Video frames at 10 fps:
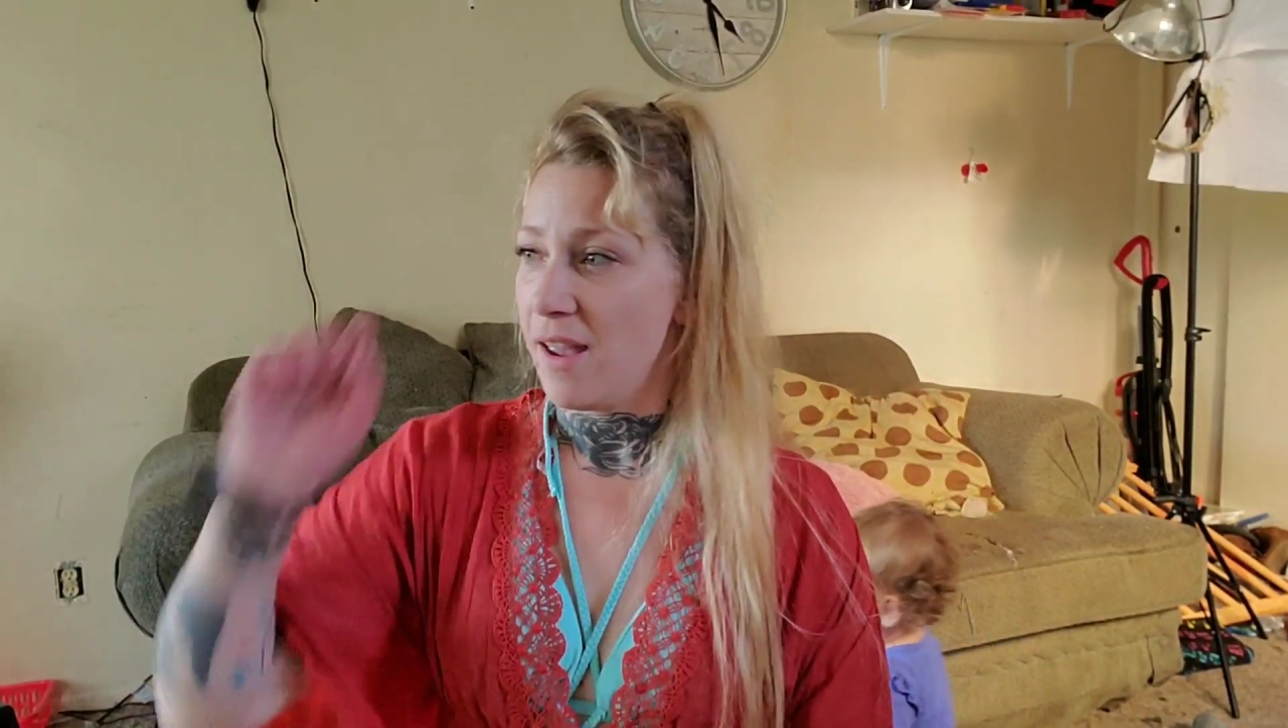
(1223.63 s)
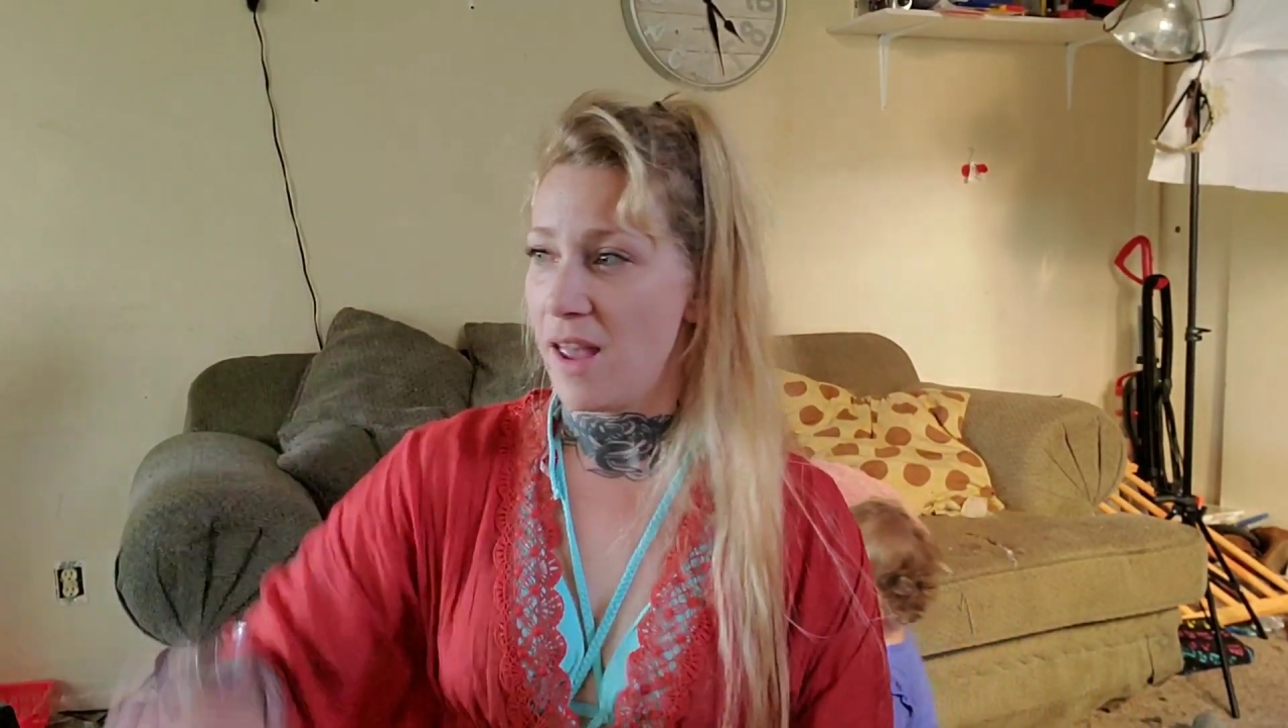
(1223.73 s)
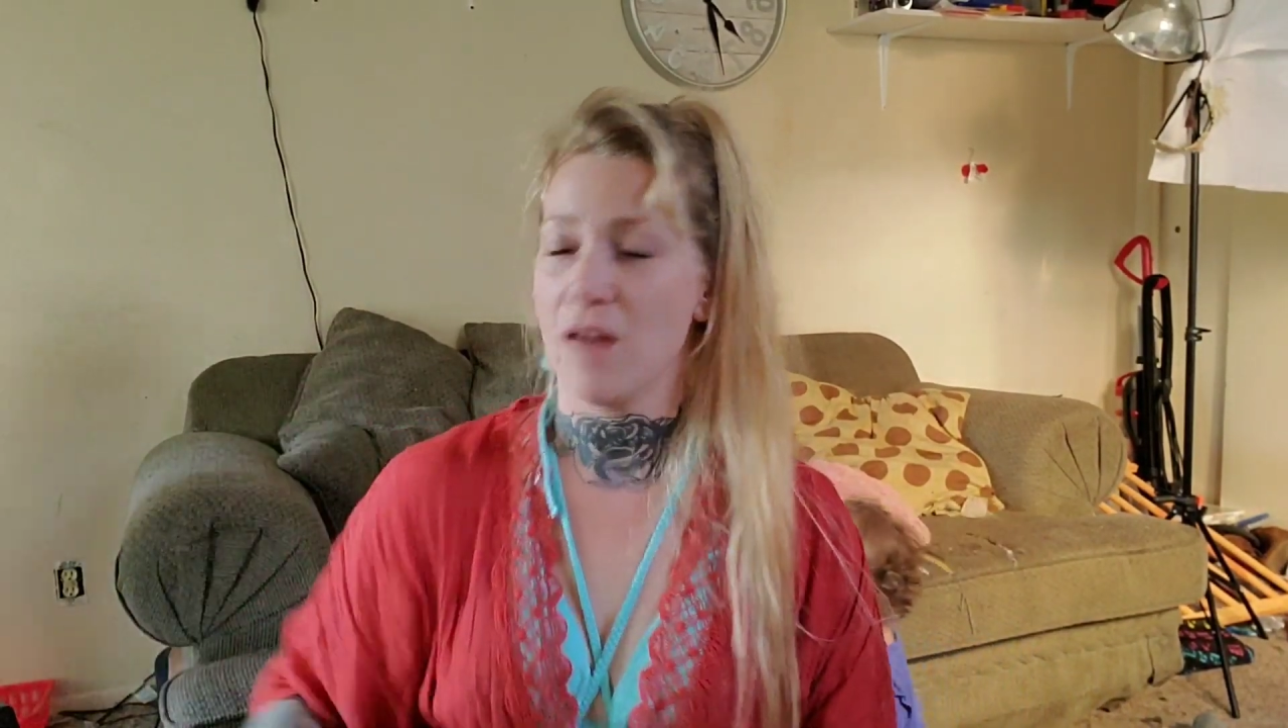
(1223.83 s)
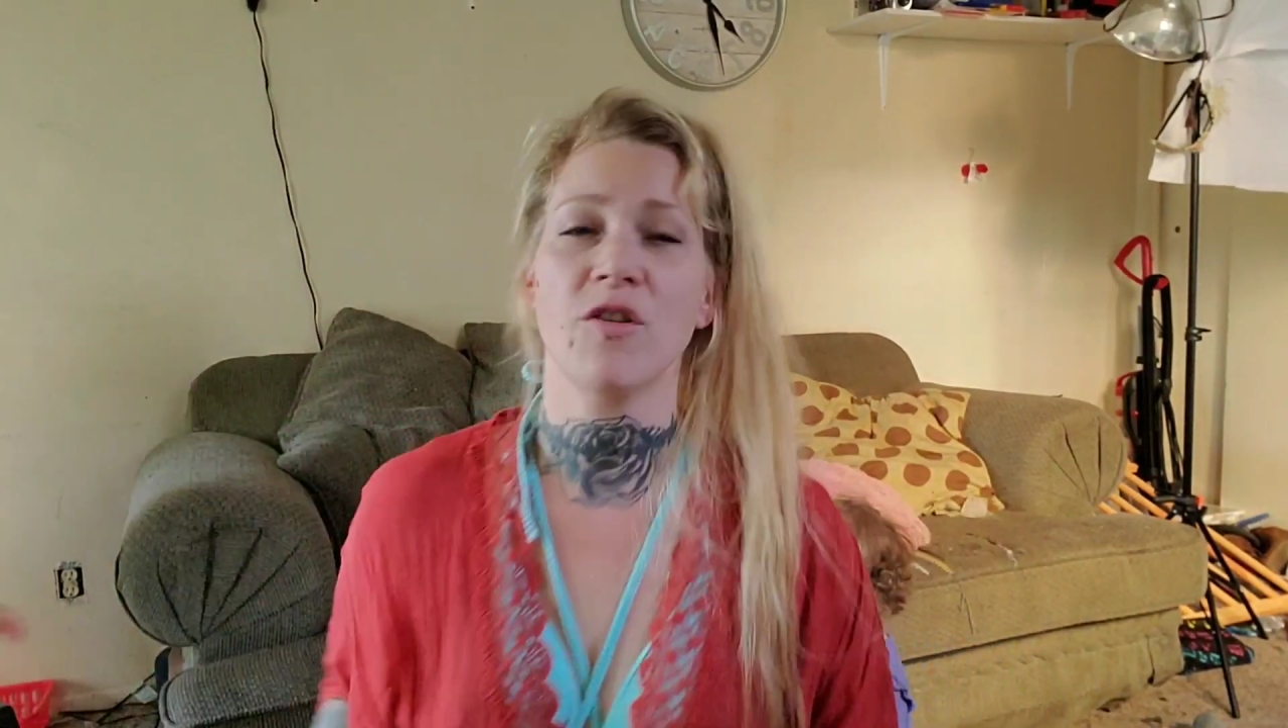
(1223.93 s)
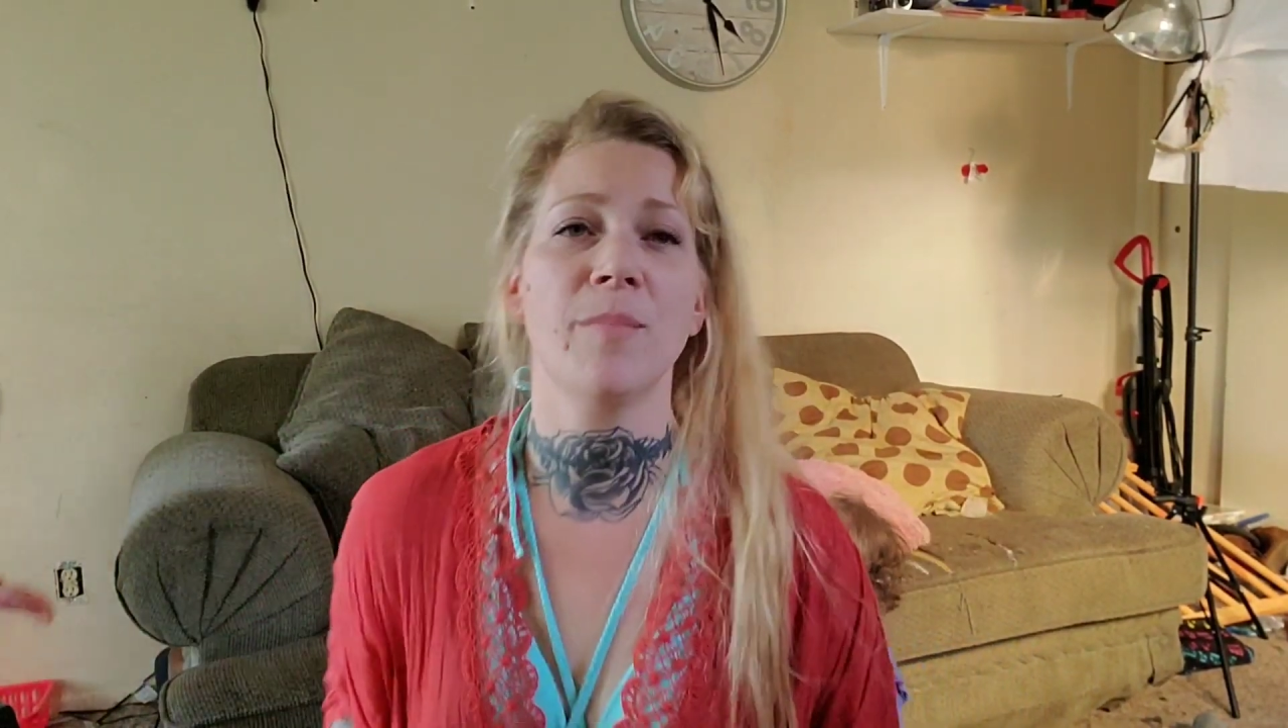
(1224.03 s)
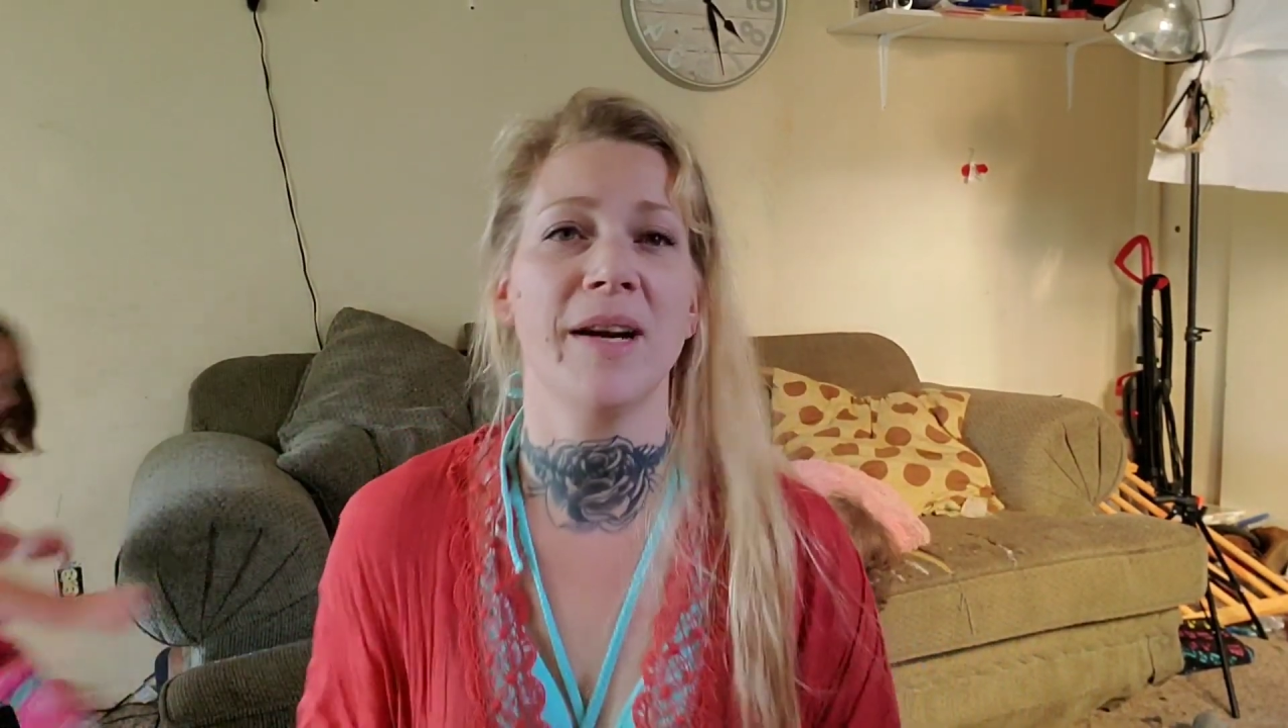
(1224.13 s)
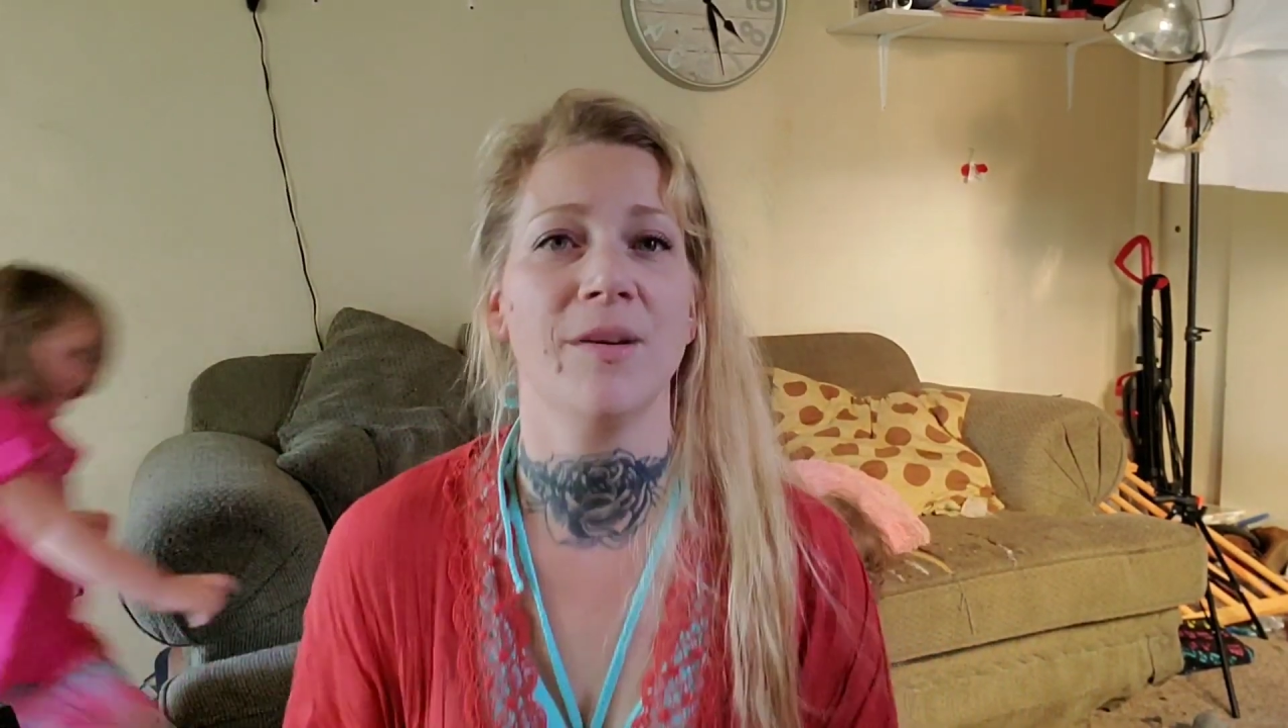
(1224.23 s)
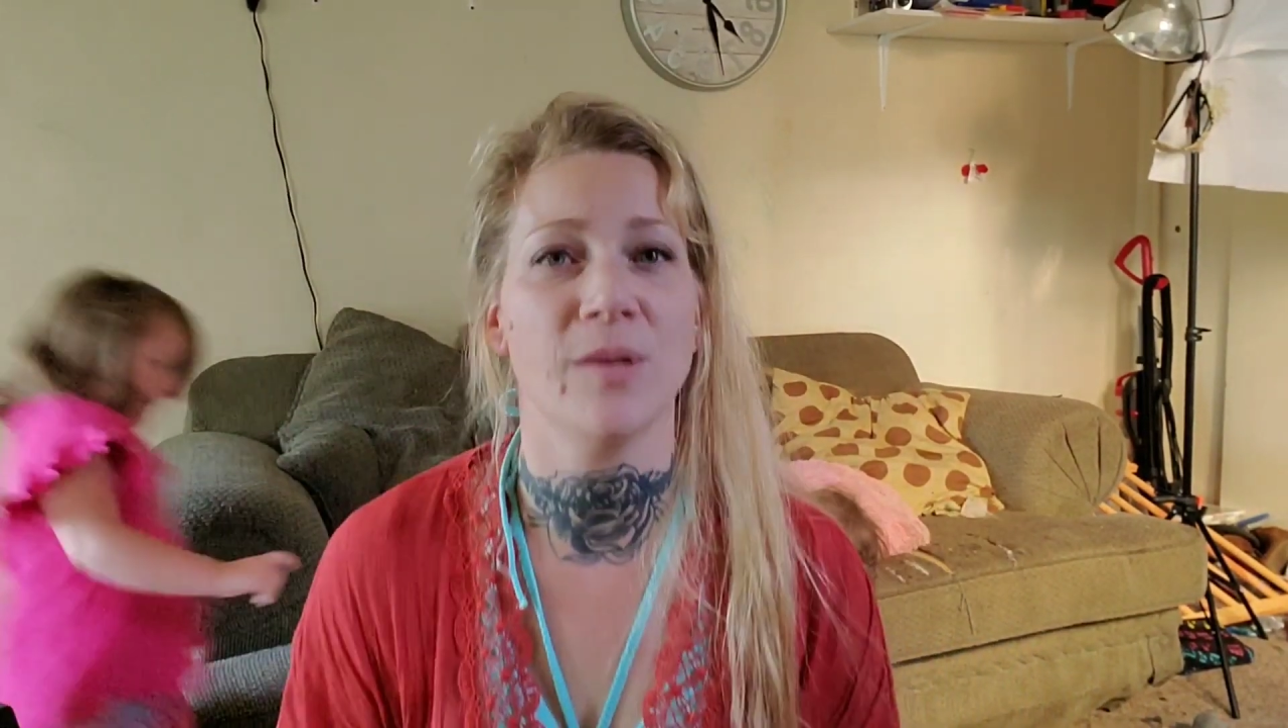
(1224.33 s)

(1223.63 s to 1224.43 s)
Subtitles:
Everybody